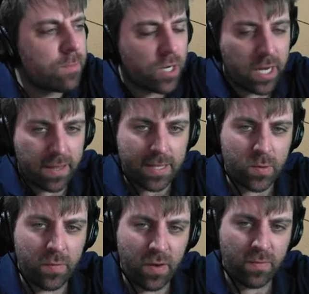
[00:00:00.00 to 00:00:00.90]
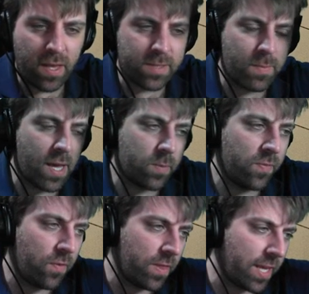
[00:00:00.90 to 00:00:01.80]
I'm trying to hit that 25,000 mark
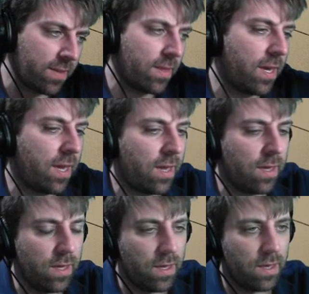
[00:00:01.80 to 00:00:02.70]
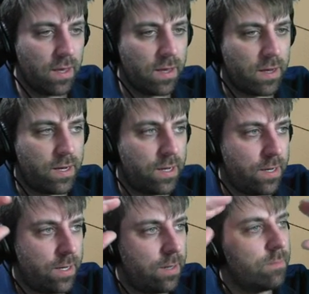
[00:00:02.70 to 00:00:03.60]
before the end of the year.
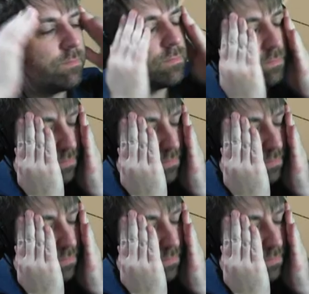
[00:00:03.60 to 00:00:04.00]
Um,